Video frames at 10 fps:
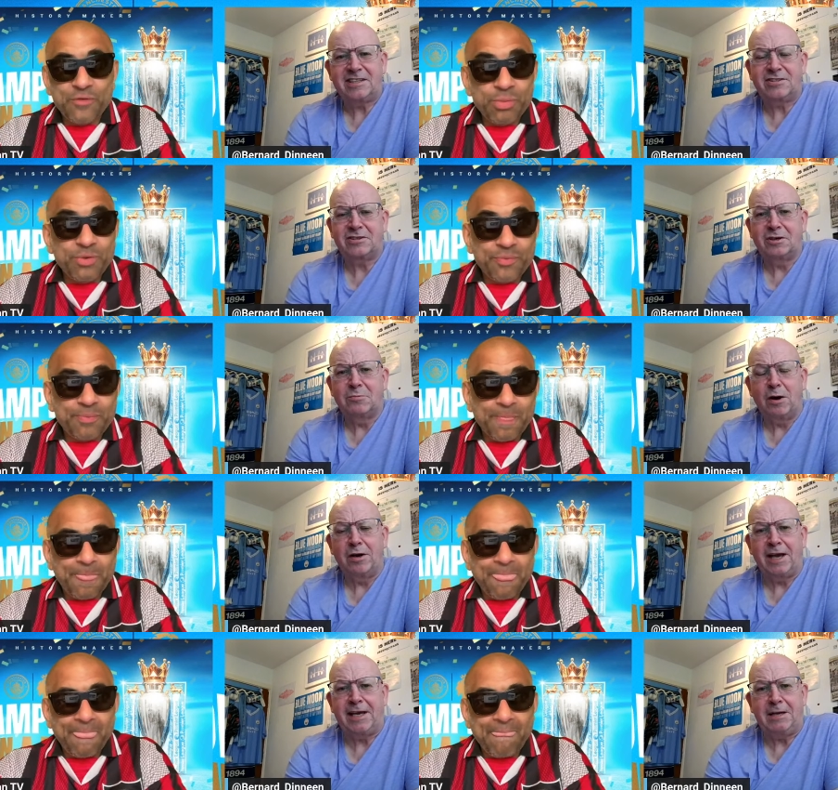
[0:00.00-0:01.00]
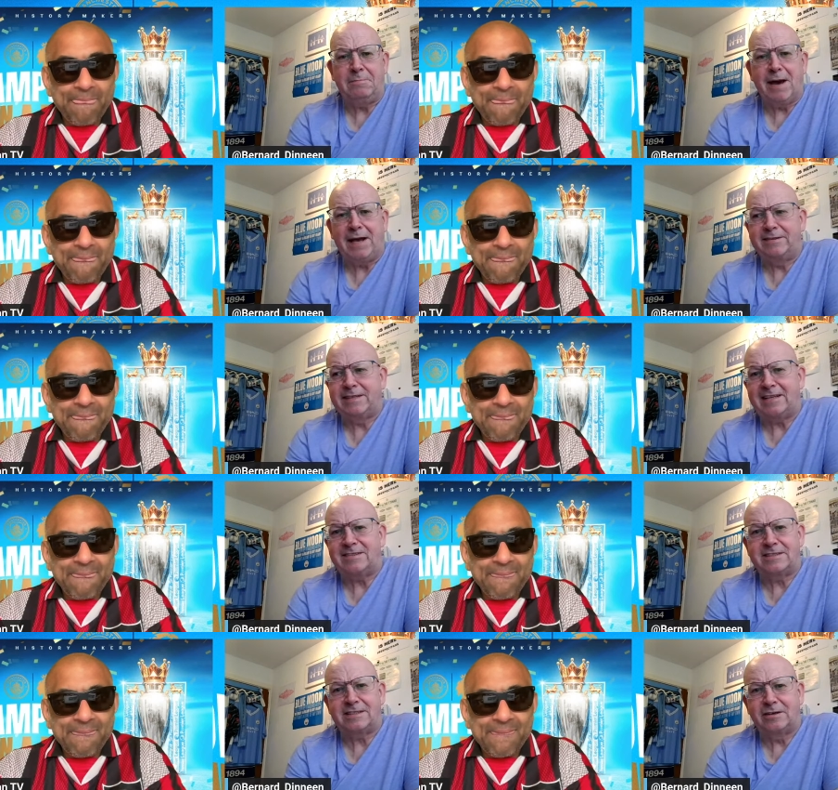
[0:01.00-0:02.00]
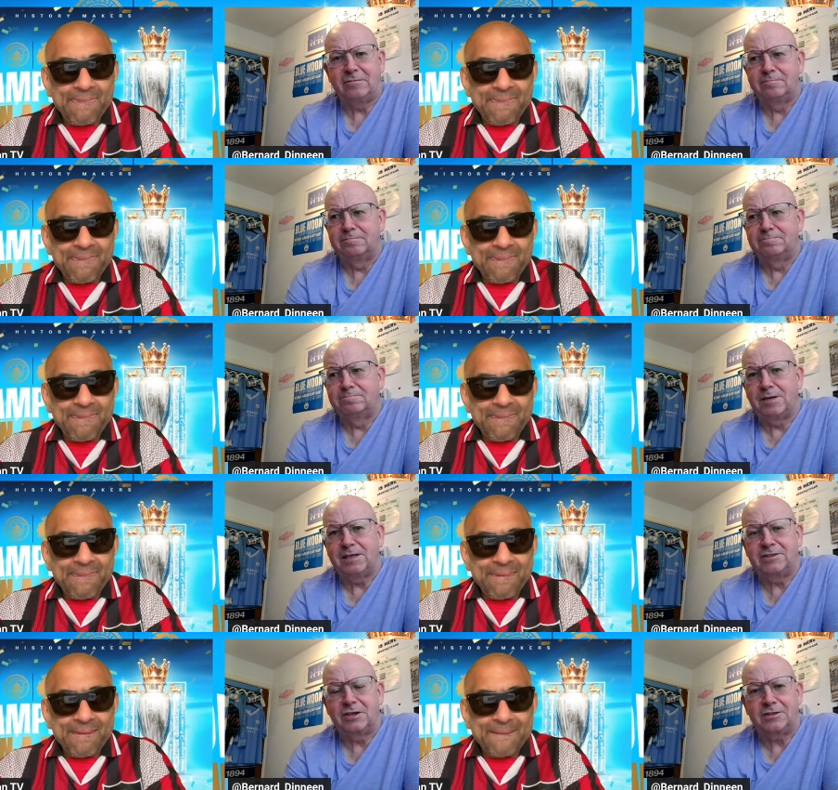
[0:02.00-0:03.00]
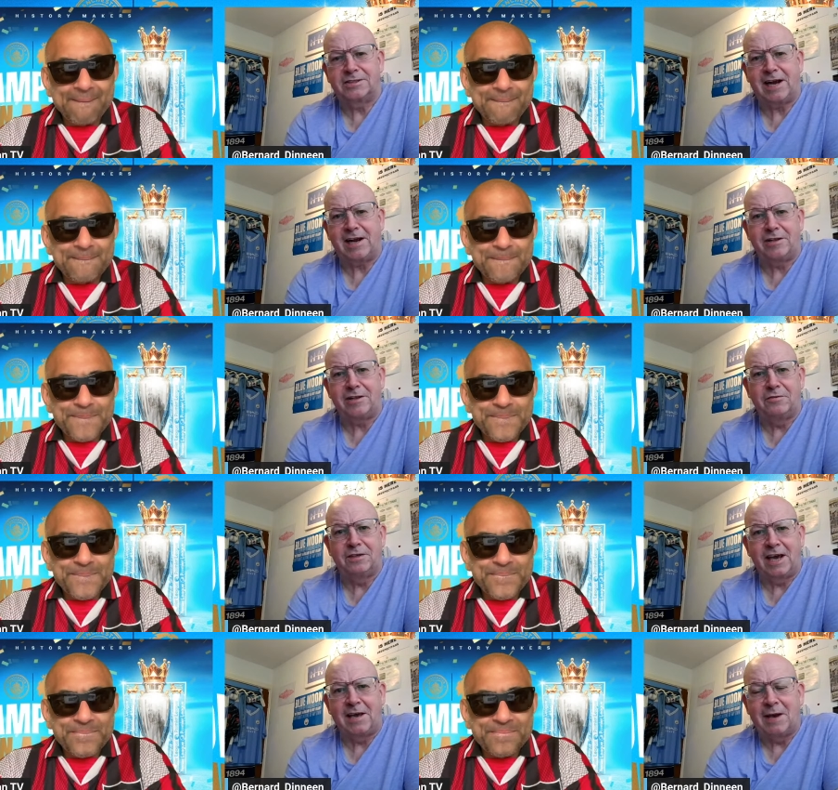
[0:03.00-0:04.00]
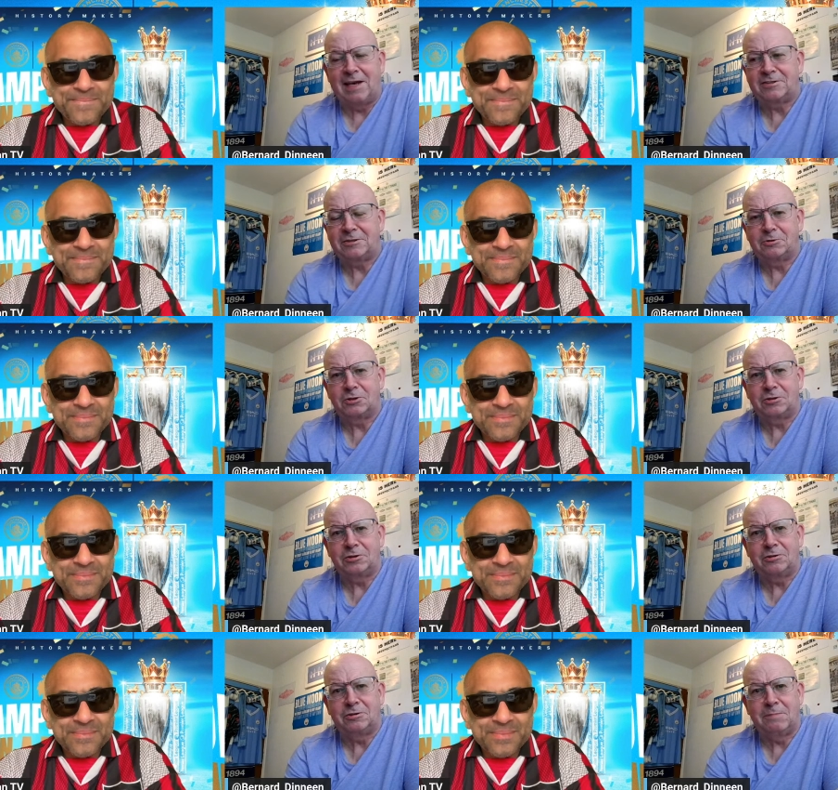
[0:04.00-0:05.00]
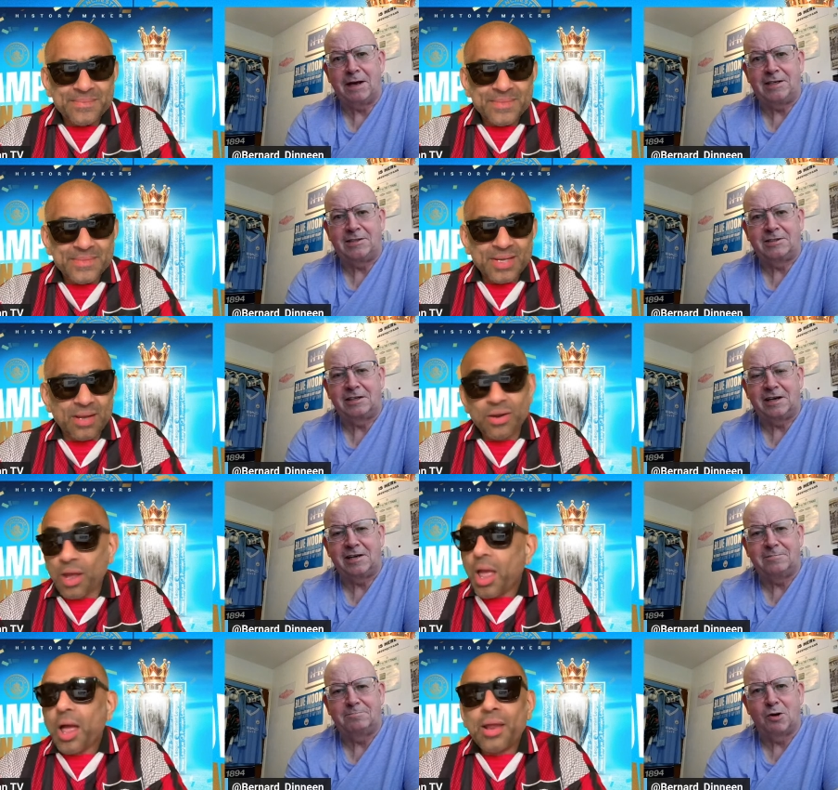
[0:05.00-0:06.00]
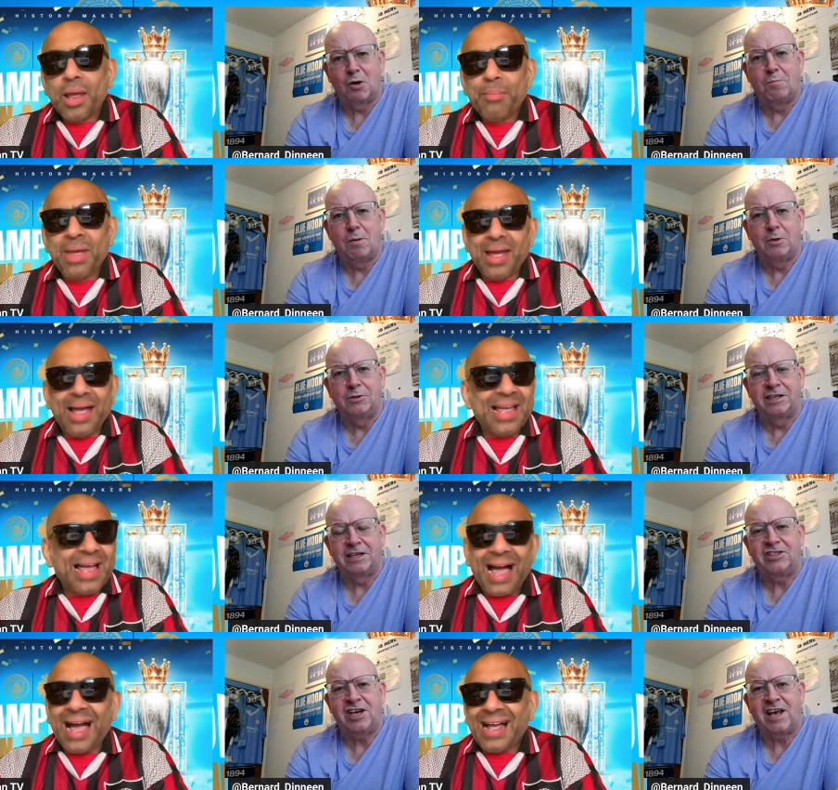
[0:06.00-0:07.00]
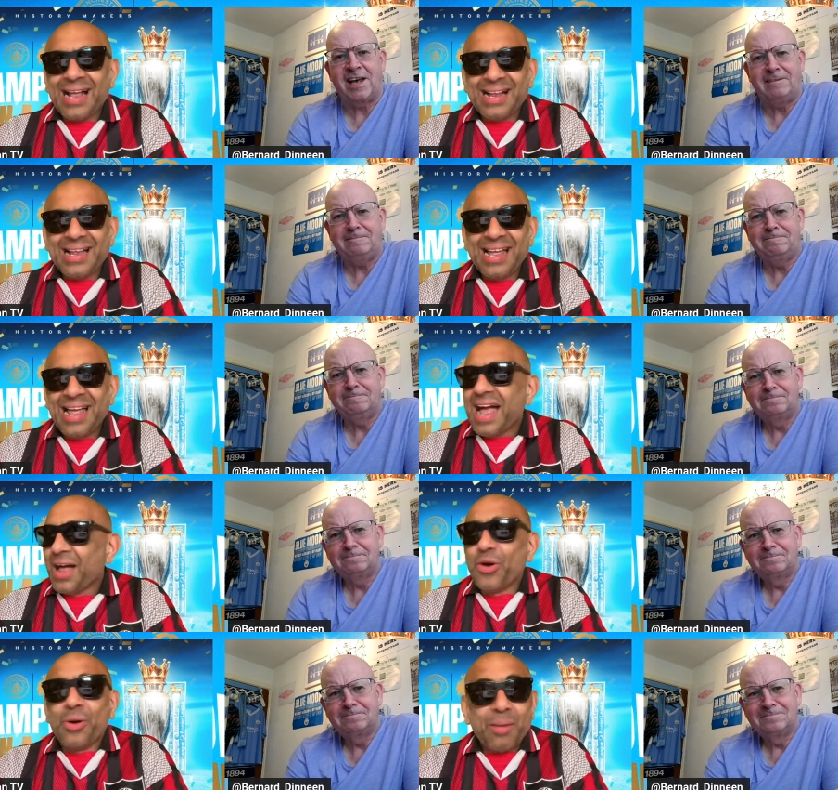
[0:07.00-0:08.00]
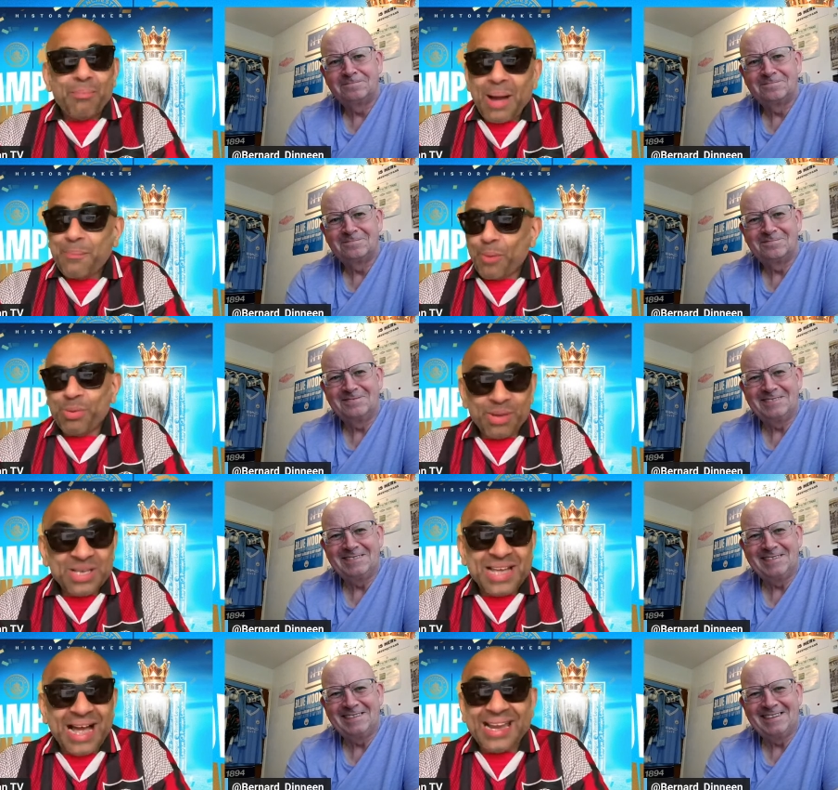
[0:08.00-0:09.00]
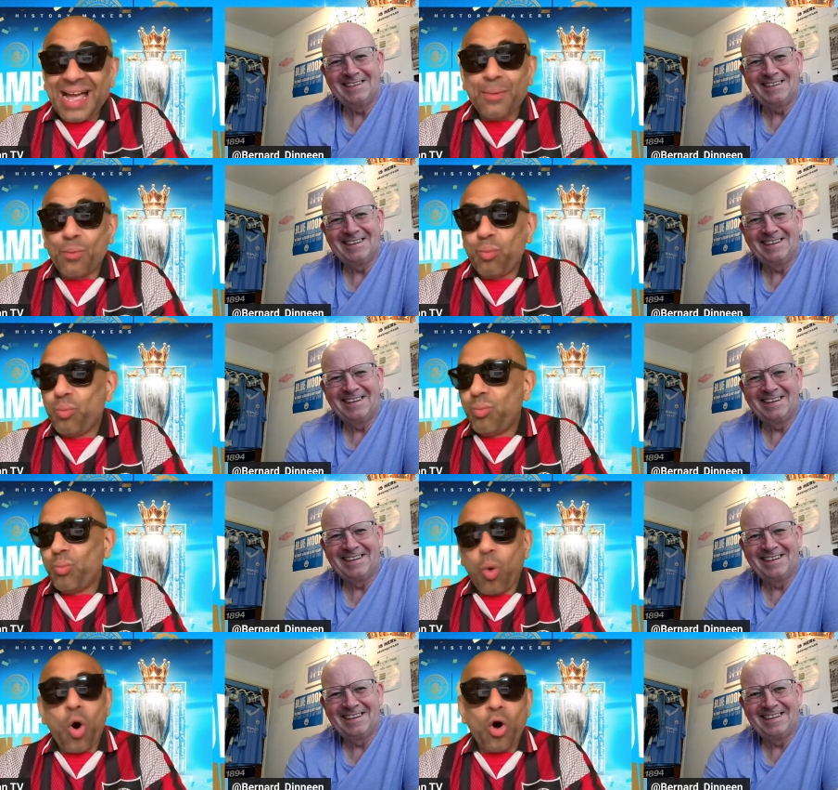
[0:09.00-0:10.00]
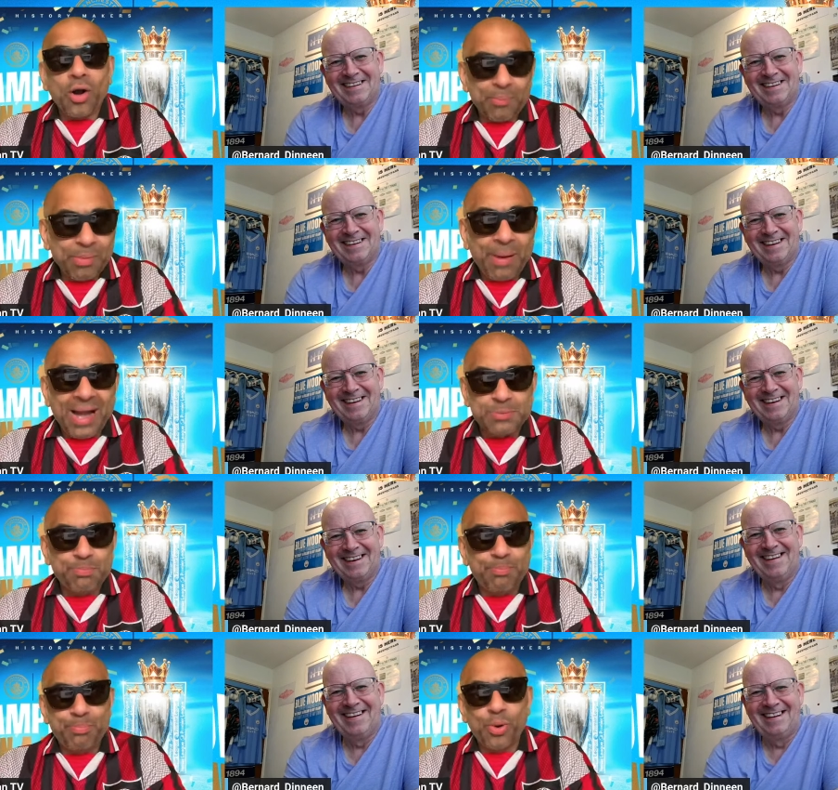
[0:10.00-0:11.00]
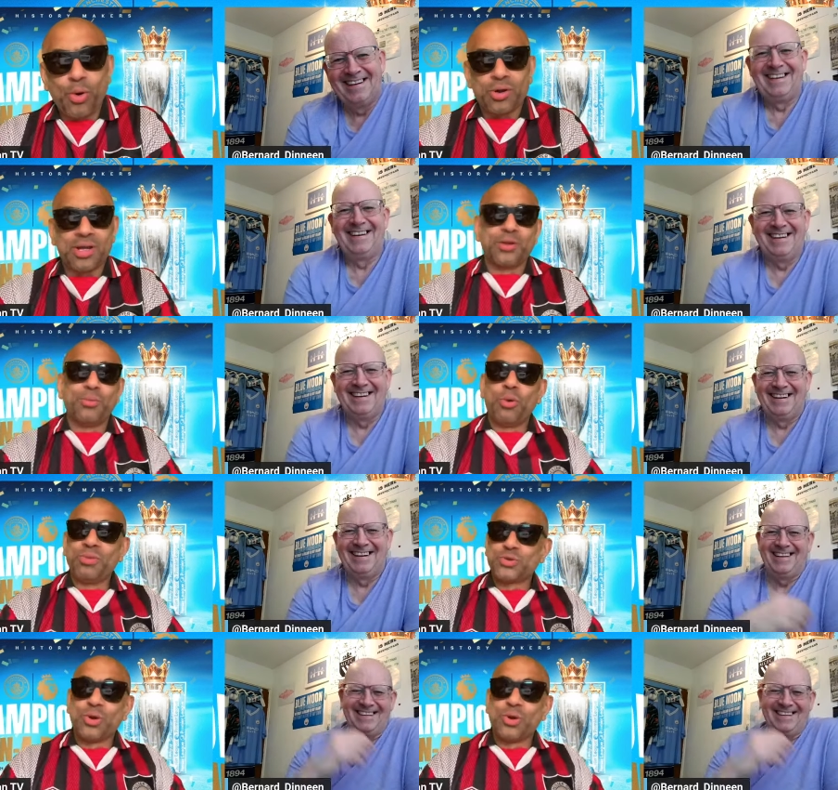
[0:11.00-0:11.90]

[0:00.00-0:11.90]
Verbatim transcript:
Speaker 1: I saw a one-legged man dancing on Britain's Got Talent the other day, mate, so I'm sure you can manage to
Speaker 2: blow bubbles in a chair. No, my problem is I can't walk, and my back's broke at the moment, so